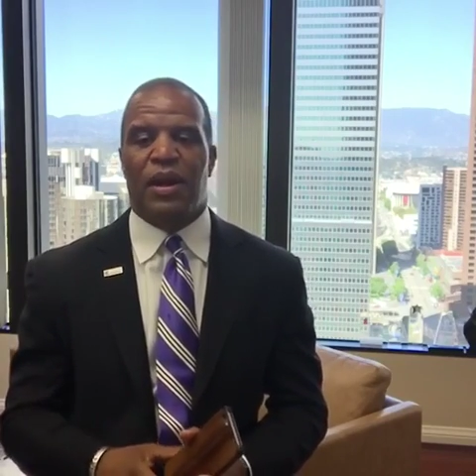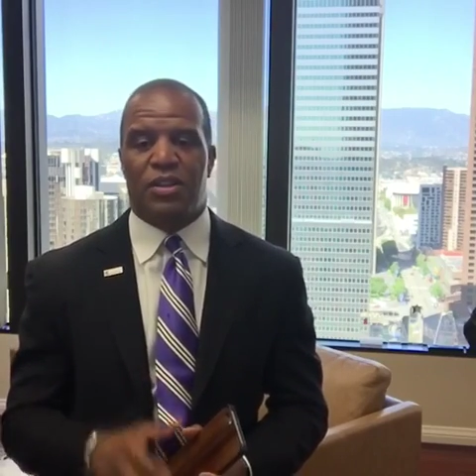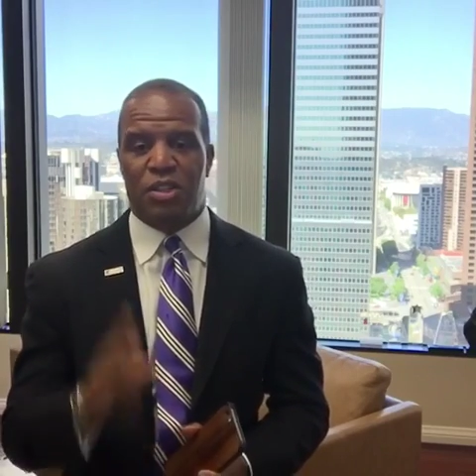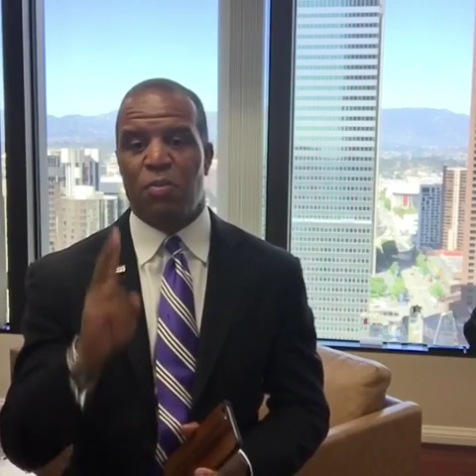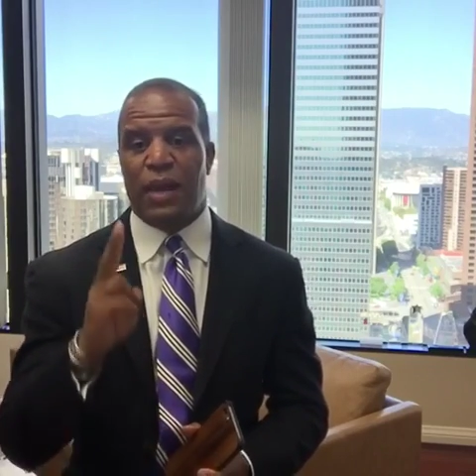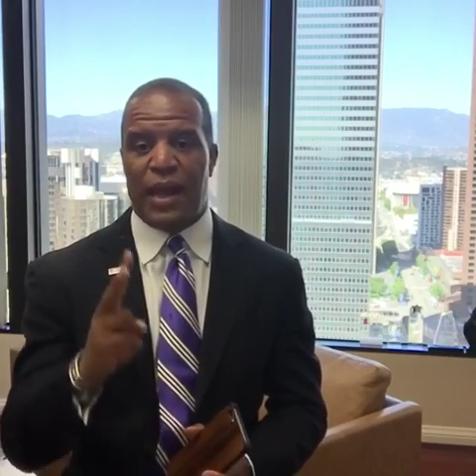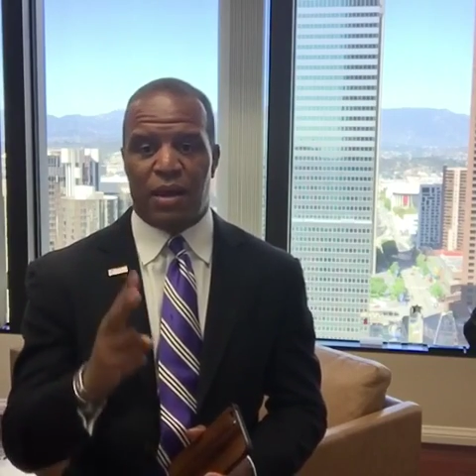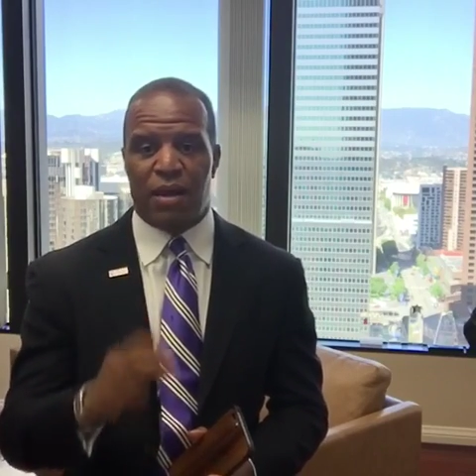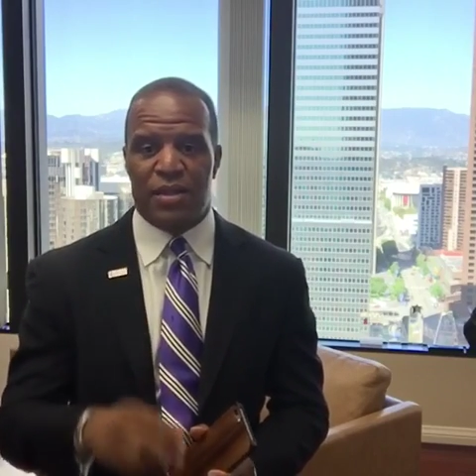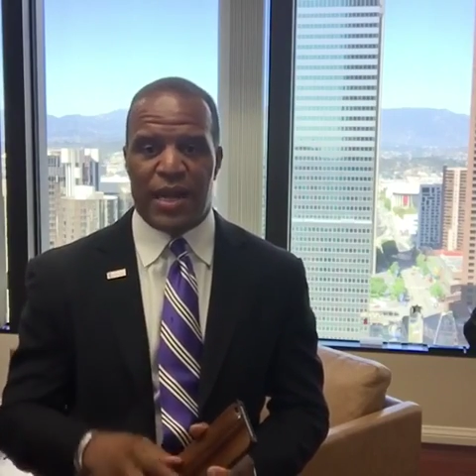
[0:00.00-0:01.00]
2 black
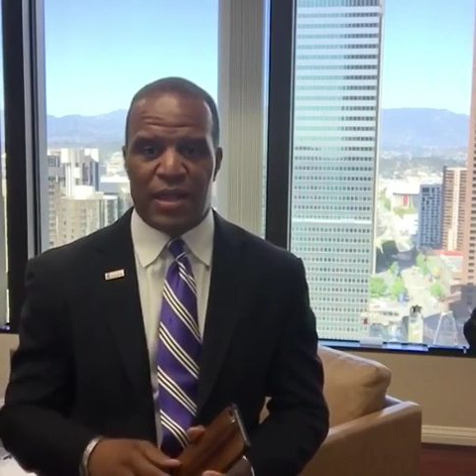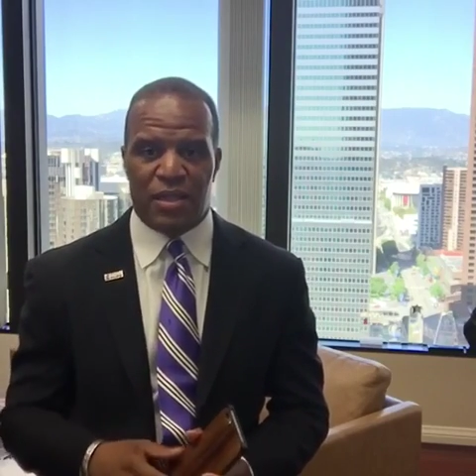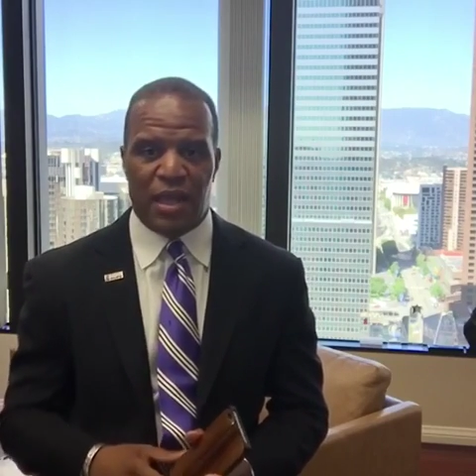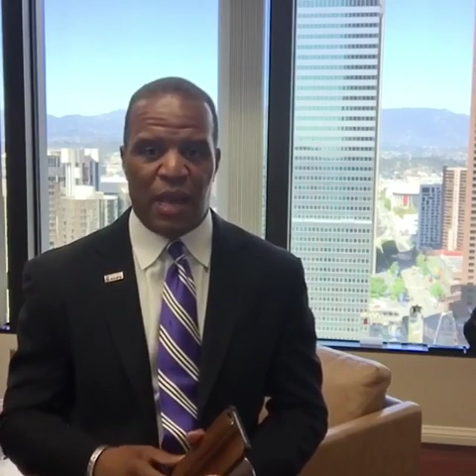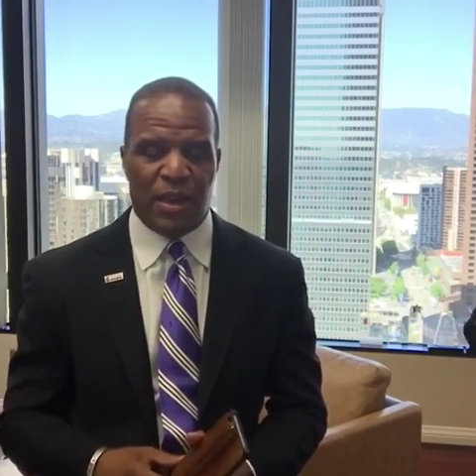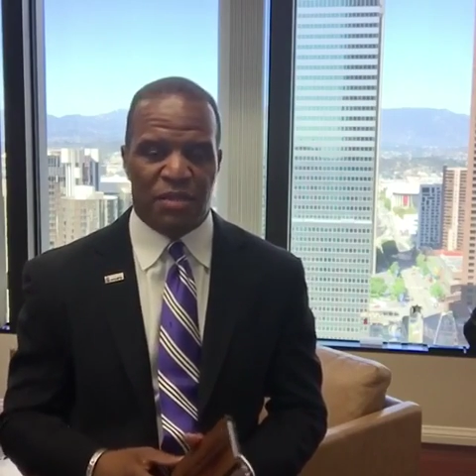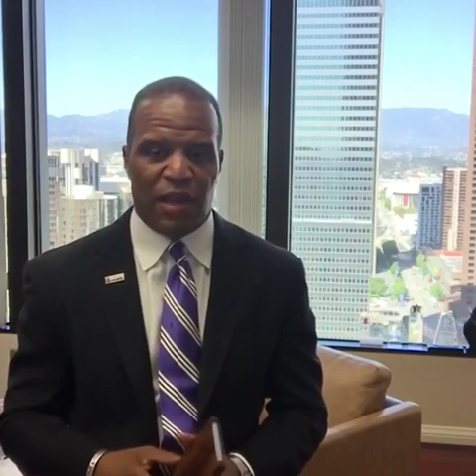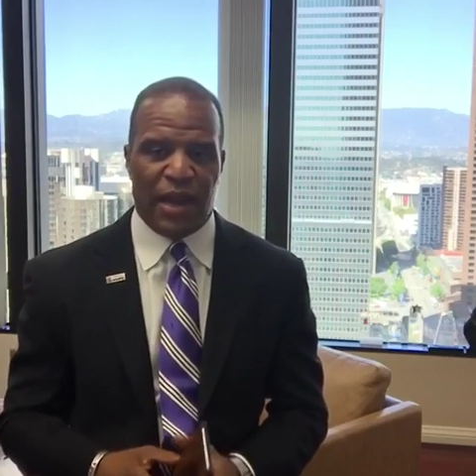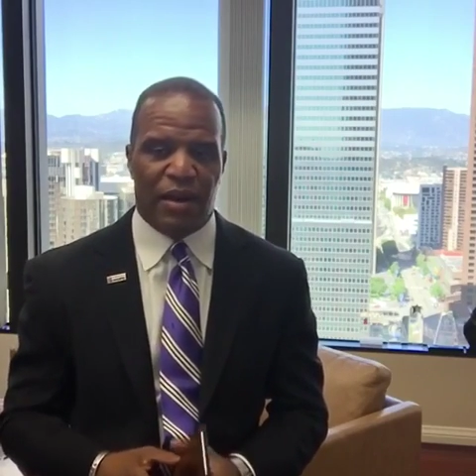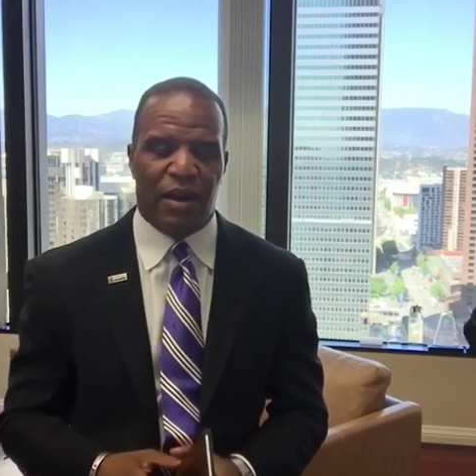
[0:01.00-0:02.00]
cards actually, Amex
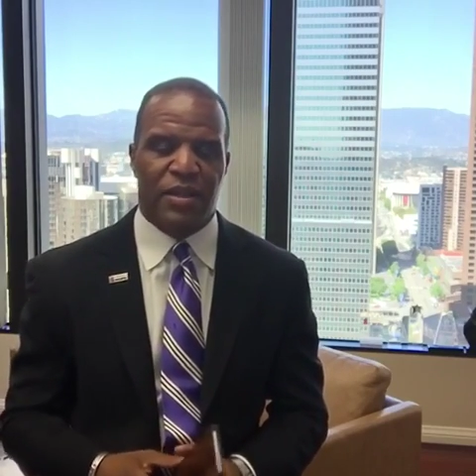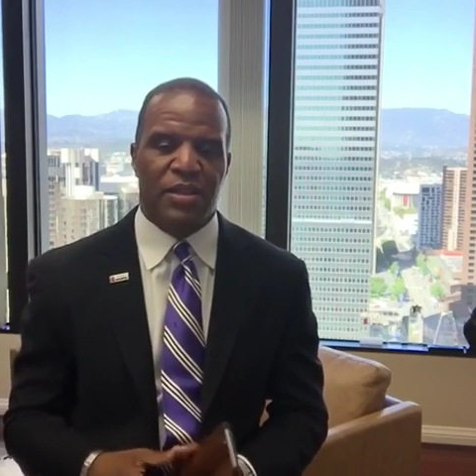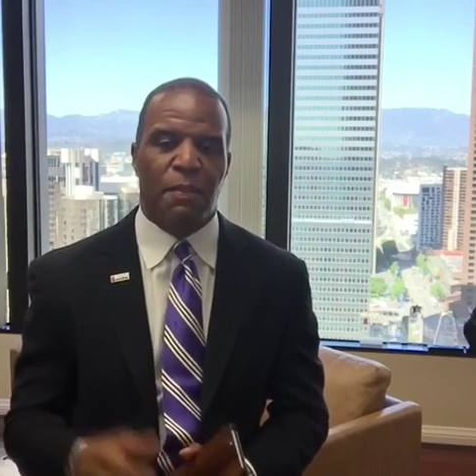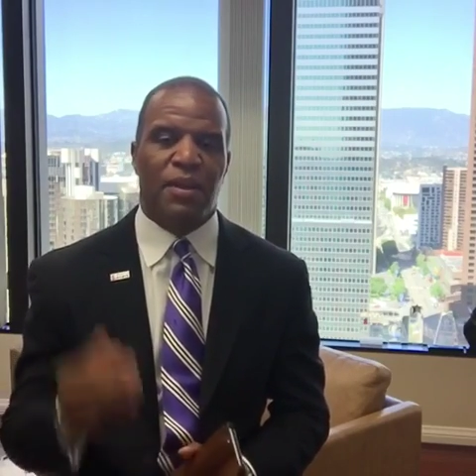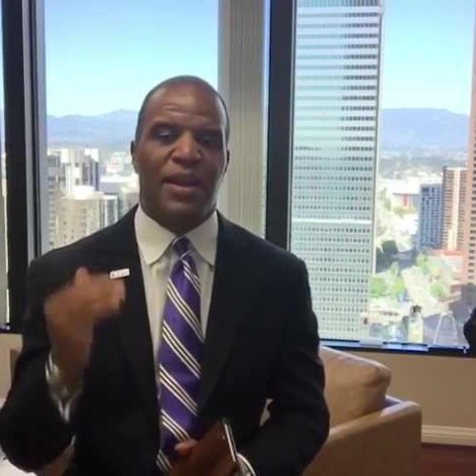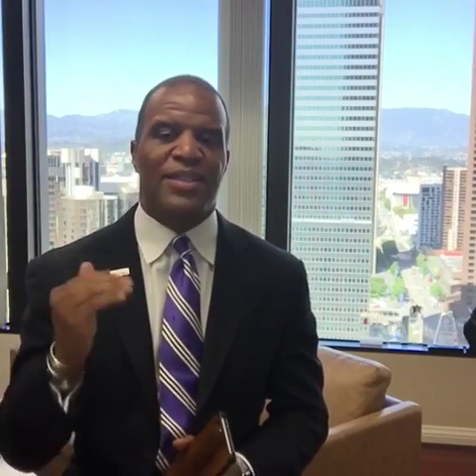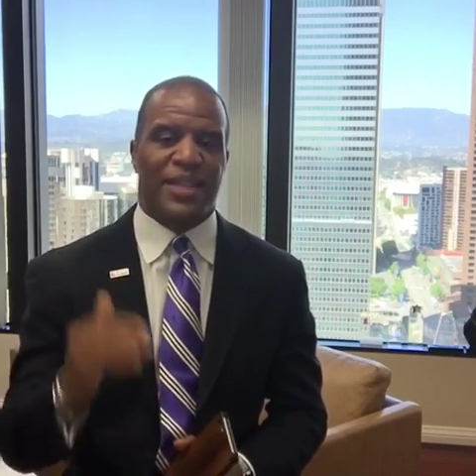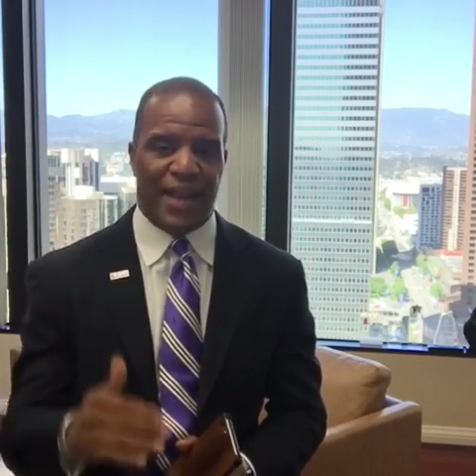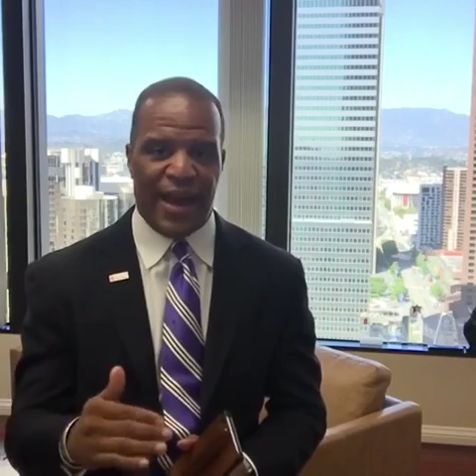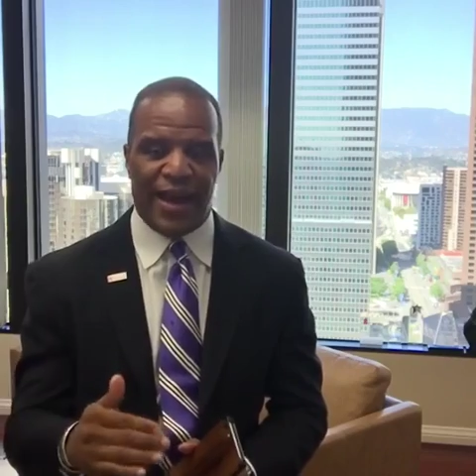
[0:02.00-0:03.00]
black cards, plus
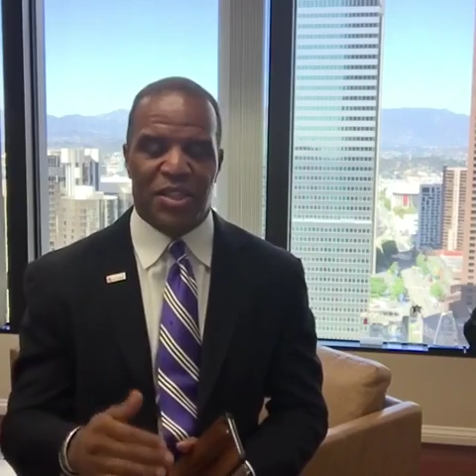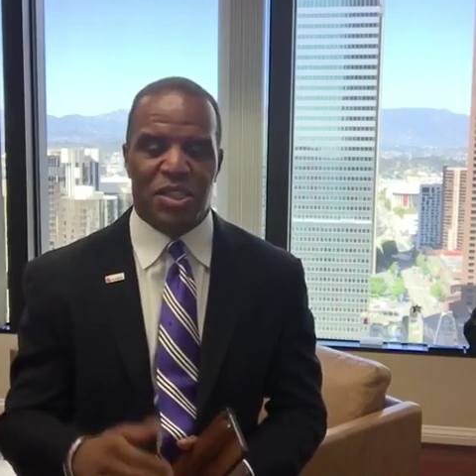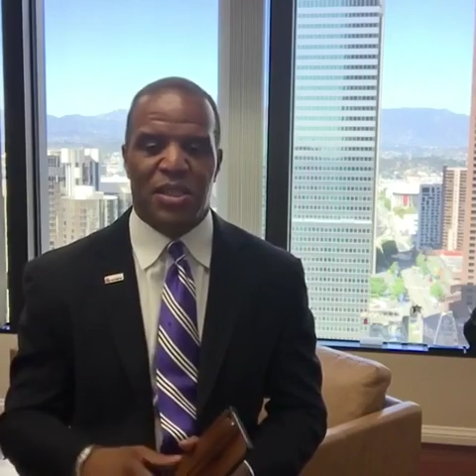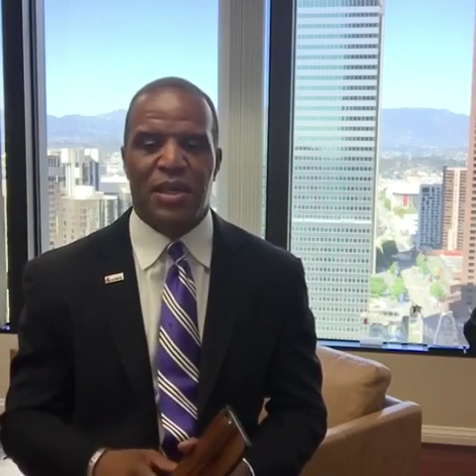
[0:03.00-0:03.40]
cash,